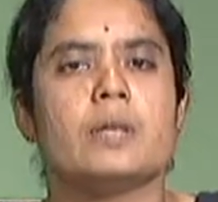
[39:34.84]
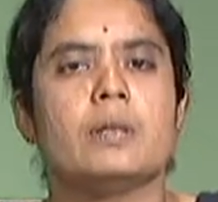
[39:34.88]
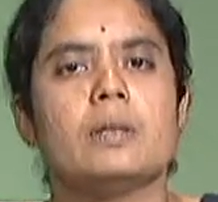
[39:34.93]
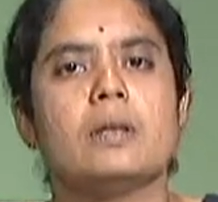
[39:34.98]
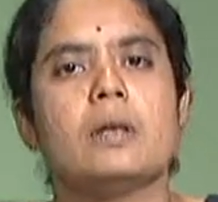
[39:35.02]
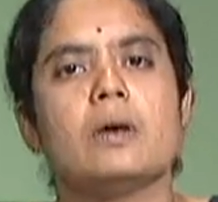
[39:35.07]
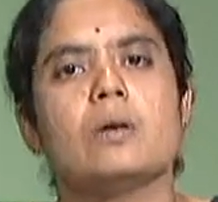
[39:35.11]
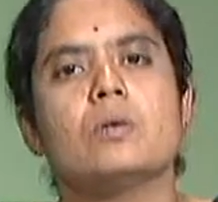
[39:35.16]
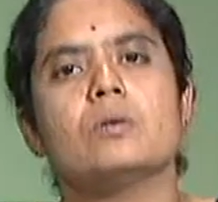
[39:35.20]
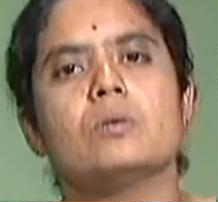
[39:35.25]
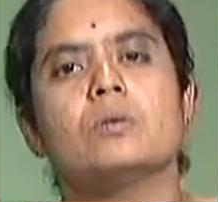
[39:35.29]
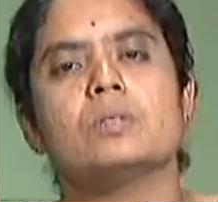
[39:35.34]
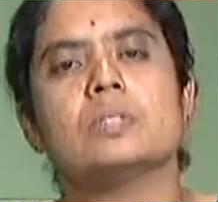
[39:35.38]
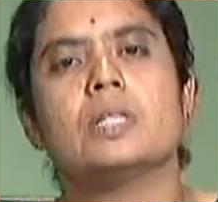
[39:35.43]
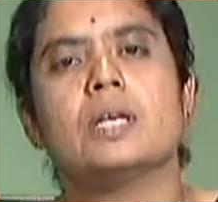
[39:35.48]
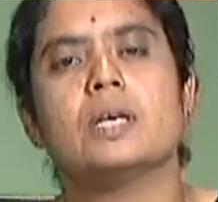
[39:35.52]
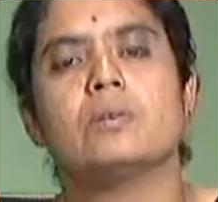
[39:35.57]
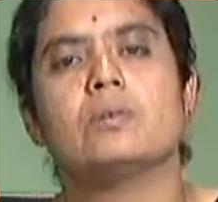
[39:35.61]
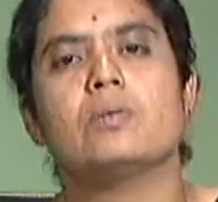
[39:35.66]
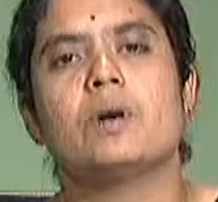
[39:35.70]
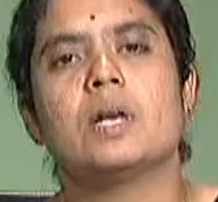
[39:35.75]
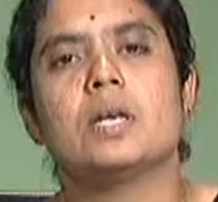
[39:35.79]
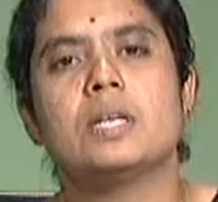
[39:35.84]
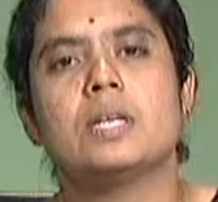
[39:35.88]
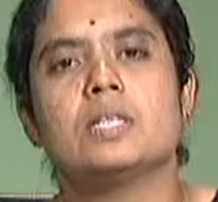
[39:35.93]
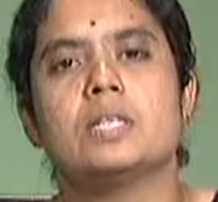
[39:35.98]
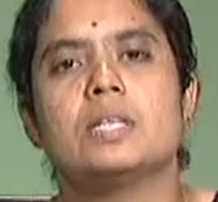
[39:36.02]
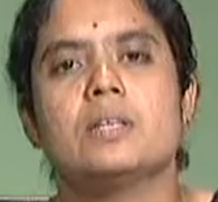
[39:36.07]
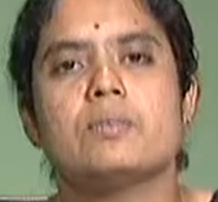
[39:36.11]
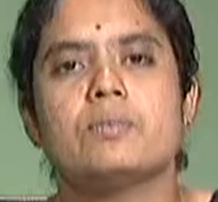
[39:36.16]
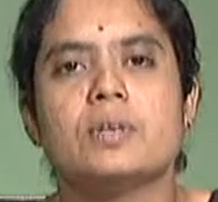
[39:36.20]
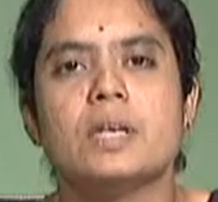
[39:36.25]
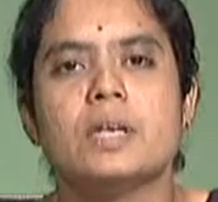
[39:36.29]
Now what are
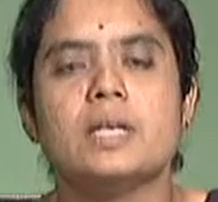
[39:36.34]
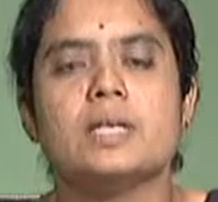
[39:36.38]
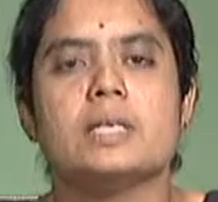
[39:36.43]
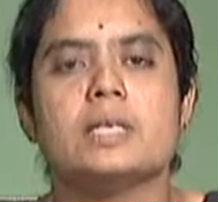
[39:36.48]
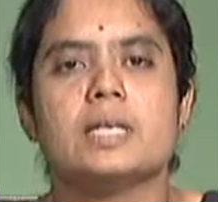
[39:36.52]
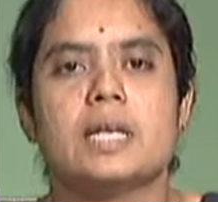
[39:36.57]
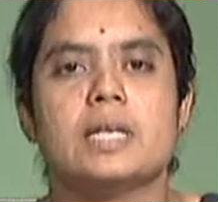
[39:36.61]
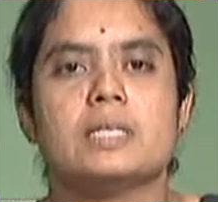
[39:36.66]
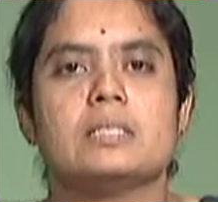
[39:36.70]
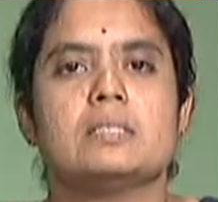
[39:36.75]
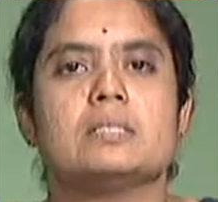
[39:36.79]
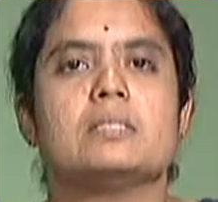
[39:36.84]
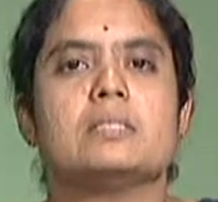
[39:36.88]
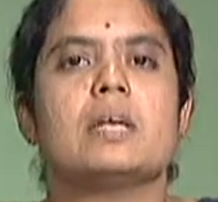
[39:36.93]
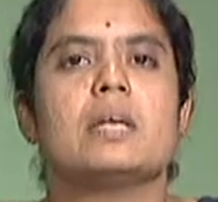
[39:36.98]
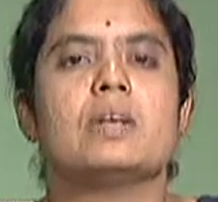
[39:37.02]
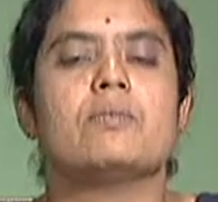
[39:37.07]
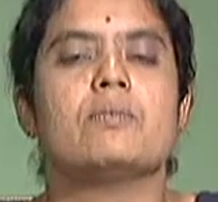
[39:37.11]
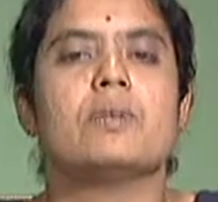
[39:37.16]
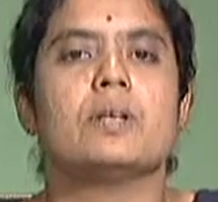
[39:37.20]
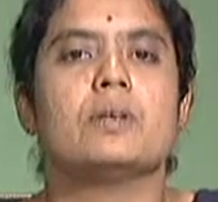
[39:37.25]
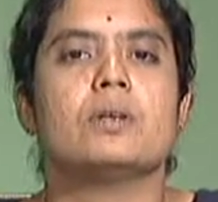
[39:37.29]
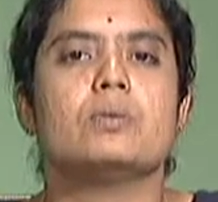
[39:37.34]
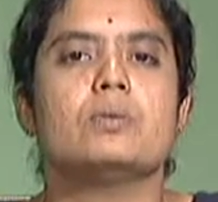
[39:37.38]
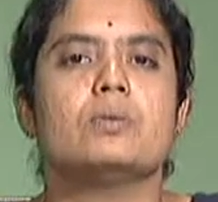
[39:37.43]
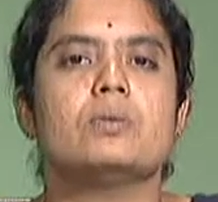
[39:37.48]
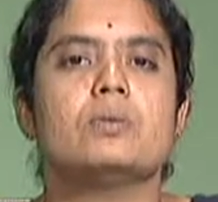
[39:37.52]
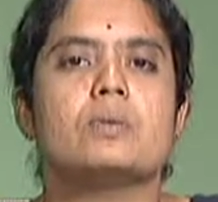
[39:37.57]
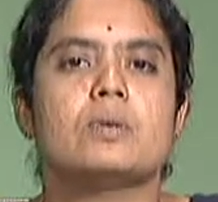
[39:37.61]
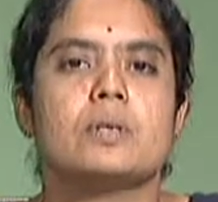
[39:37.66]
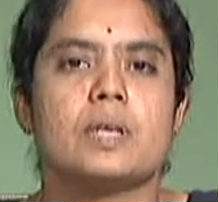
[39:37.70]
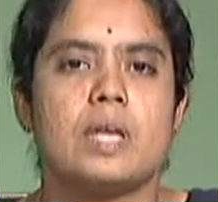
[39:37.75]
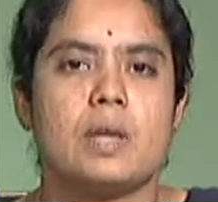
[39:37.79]
the different tests that we
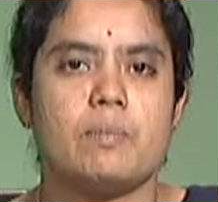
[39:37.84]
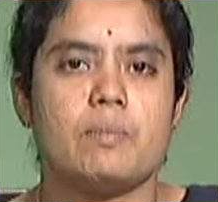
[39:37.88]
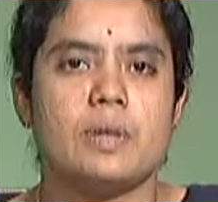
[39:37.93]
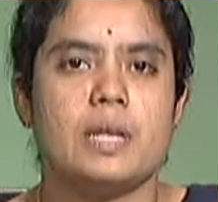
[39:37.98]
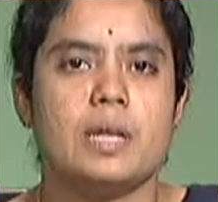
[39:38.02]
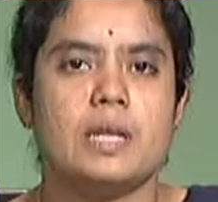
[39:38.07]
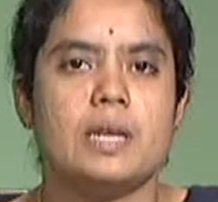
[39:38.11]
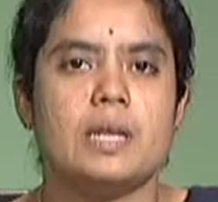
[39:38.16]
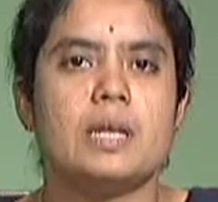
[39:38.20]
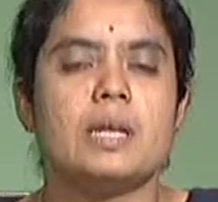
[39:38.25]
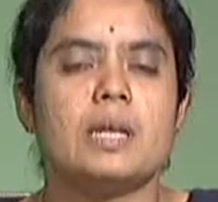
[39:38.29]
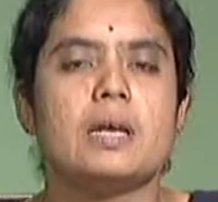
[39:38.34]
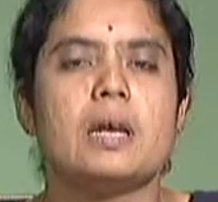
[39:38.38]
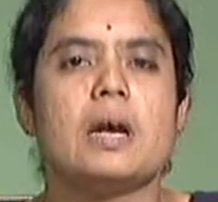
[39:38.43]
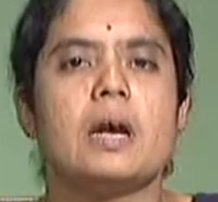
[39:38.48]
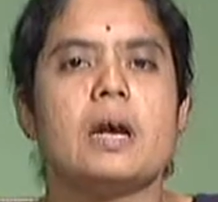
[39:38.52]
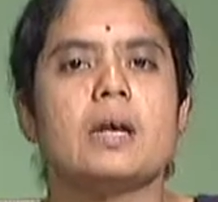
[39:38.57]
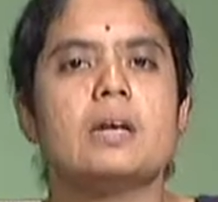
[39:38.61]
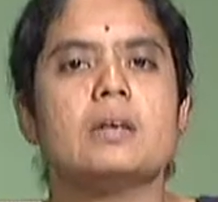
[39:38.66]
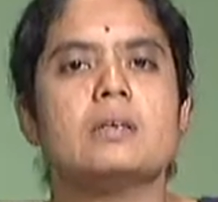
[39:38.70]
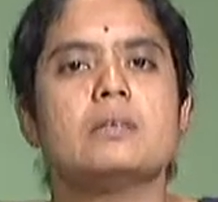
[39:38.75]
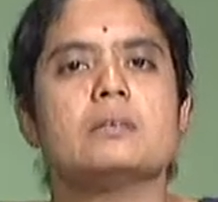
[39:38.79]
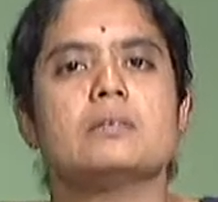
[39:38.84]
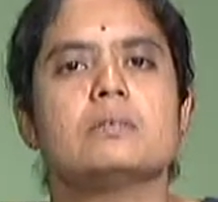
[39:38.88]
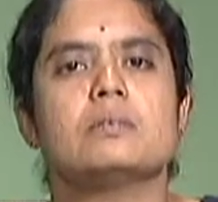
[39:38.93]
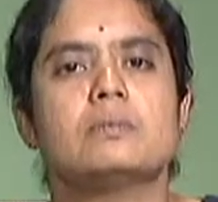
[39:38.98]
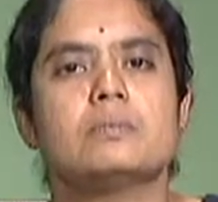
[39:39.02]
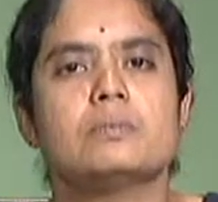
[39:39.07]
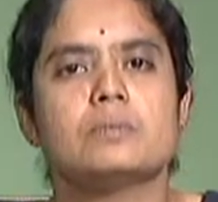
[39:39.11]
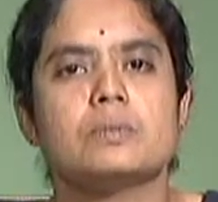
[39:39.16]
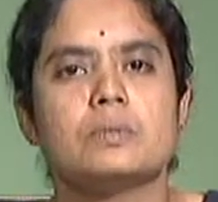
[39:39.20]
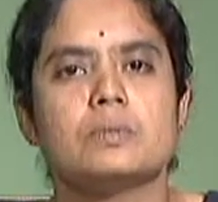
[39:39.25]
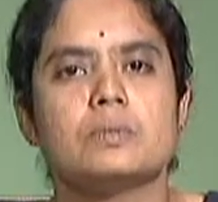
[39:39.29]
do chemically
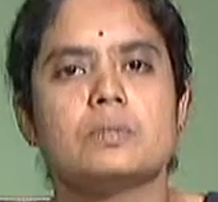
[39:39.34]
are